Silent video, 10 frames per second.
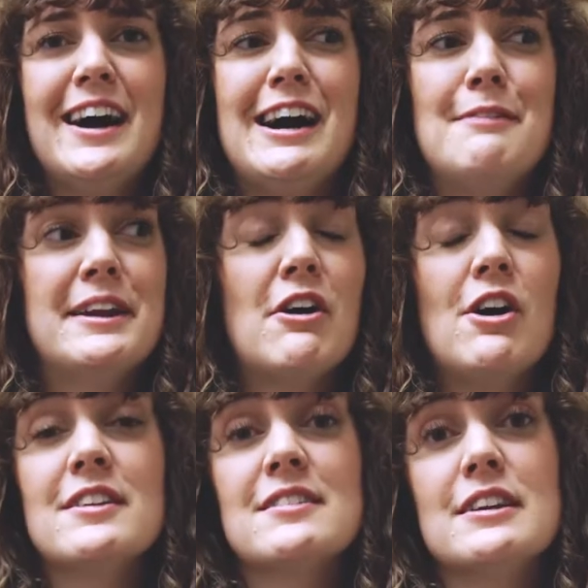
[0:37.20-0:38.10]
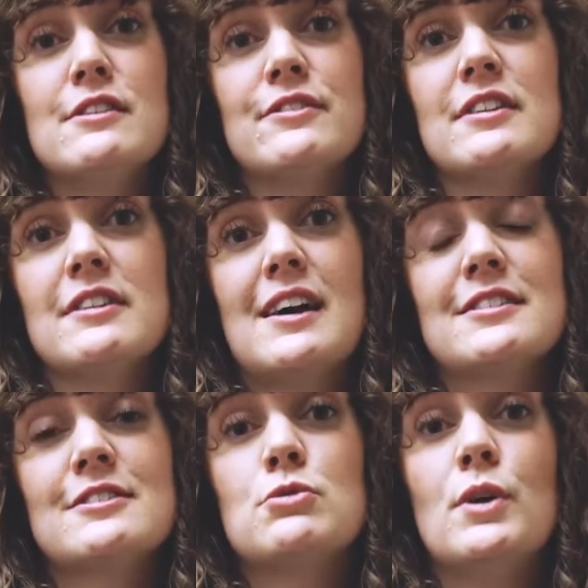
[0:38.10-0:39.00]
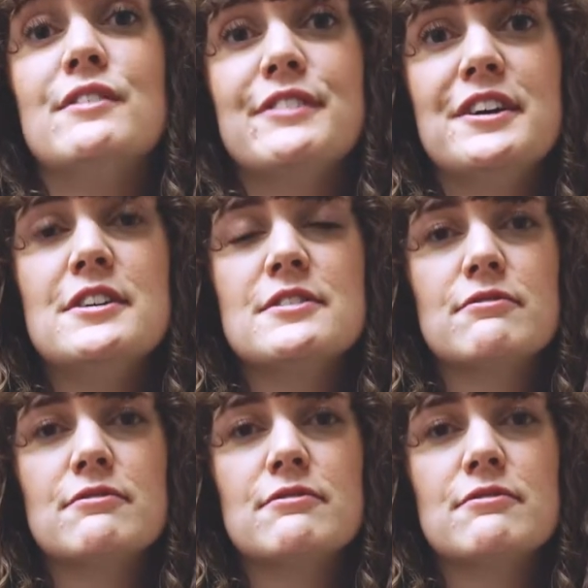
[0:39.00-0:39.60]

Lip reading: And honestly, over the last 12 years,